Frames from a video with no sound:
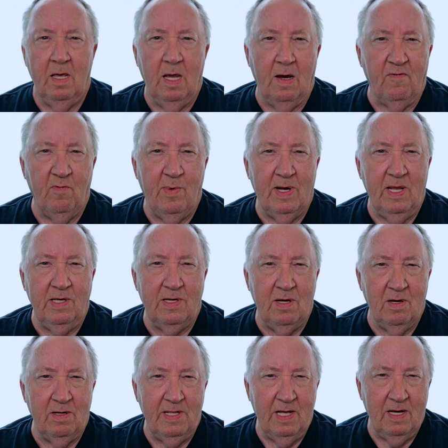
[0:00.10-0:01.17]
Everybody's
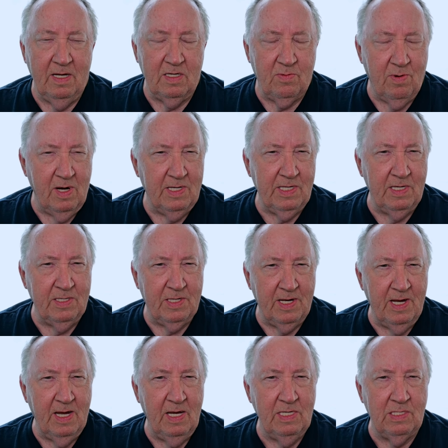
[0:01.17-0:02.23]
heard that expression,
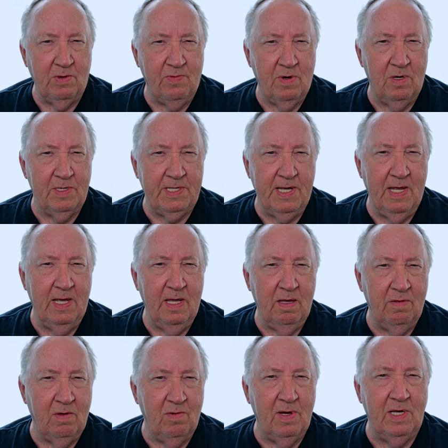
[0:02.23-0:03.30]
today's the first day
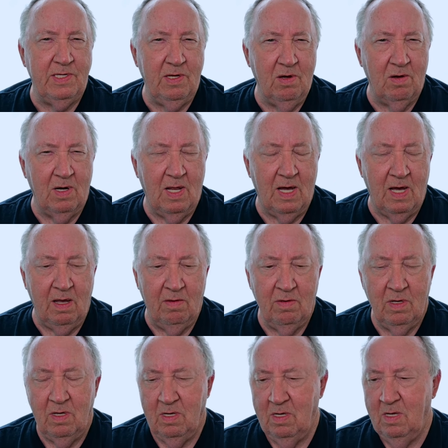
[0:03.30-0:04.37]
of the rest of your life.
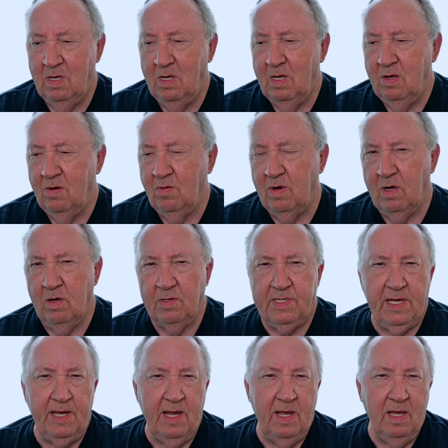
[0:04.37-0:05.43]
Well,
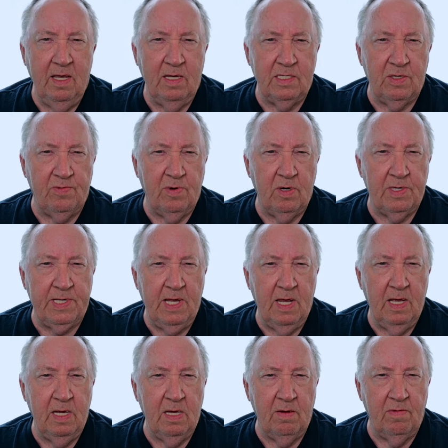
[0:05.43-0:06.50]
today is the first
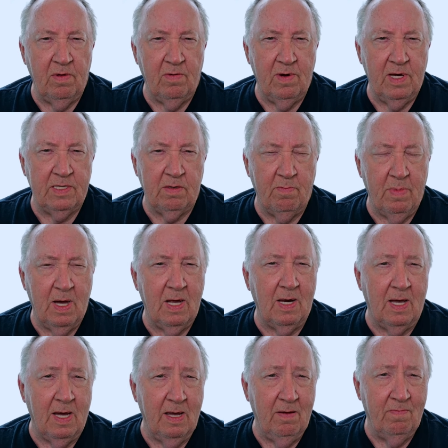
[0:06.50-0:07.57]
day of the rest of my
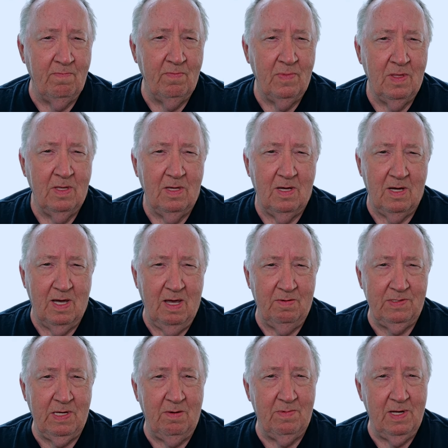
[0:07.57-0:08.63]
life. I
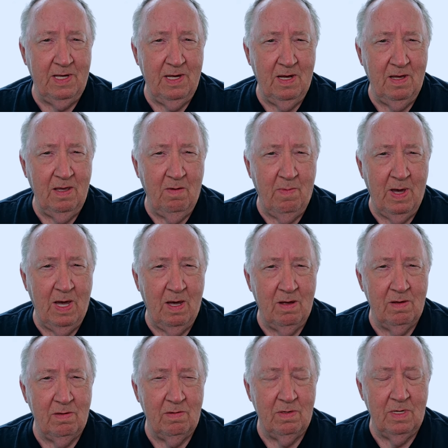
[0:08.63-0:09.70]
have something to tell you
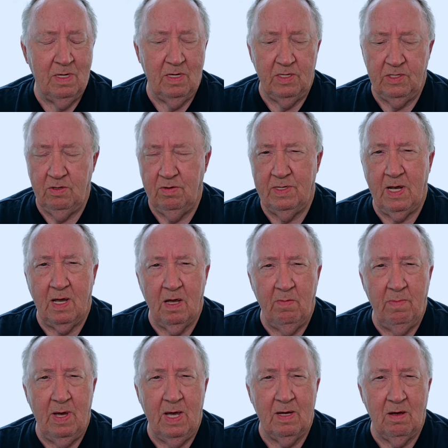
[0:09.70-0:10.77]
about, and as soon as I
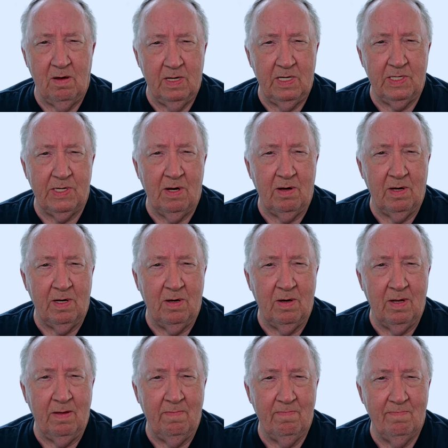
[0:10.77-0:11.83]
come back, I'll get started
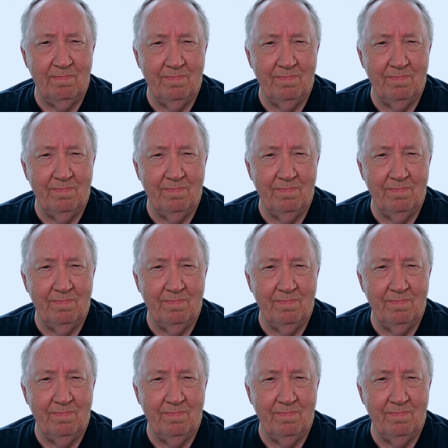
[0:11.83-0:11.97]
on it.